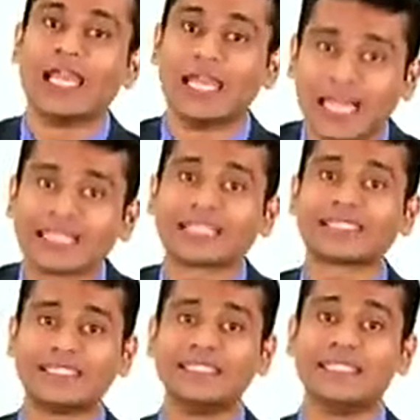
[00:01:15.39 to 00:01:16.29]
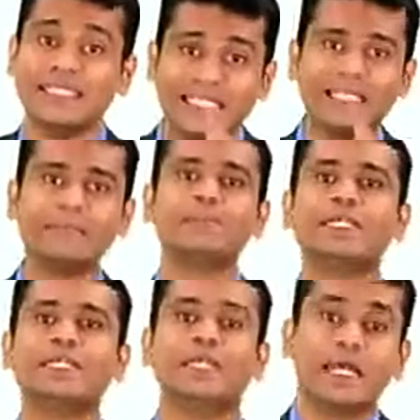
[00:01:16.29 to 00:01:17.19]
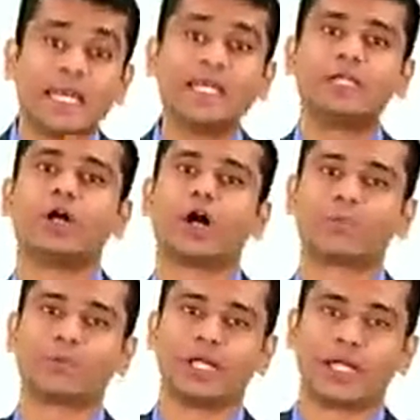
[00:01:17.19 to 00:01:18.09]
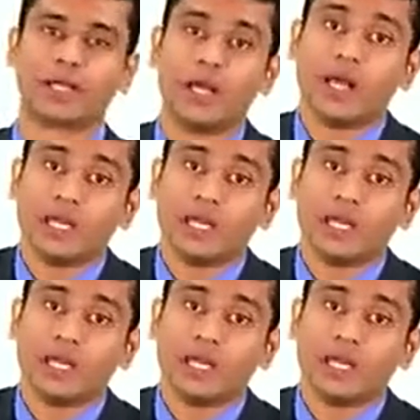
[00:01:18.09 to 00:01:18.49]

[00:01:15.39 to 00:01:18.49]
Let us see deeply in dot product.